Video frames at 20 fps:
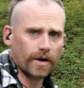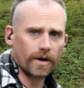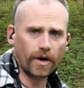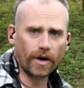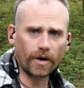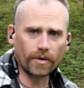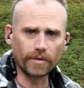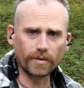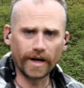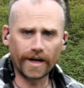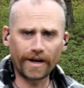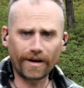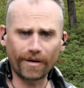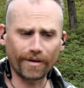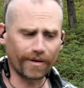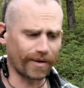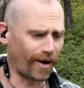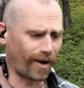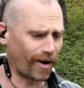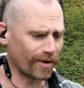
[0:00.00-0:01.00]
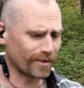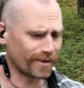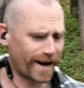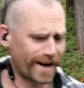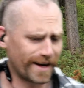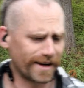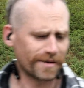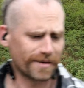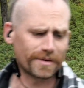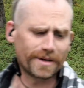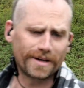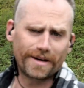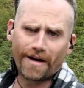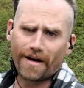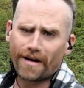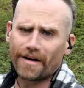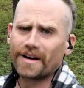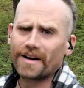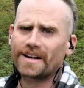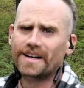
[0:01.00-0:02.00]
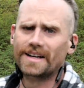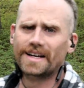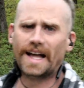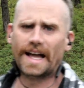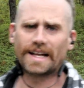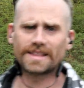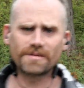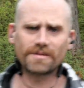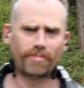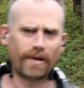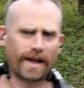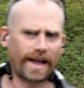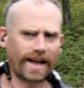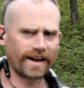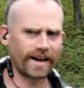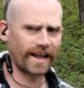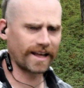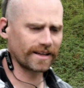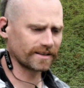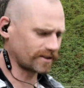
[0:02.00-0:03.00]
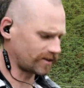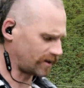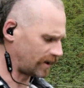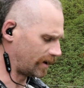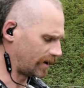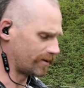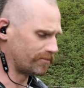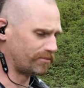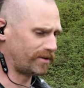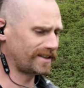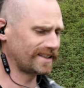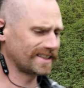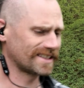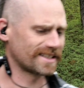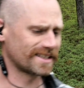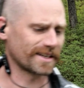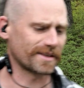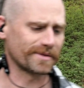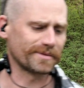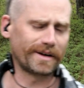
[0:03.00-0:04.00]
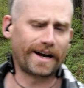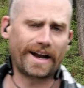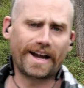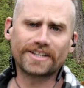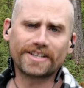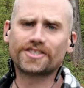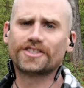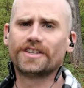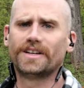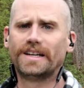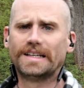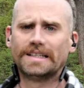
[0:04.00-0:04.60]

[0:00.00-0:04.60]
Well, all right, here we are at the Panhandle Ballistics Ranch.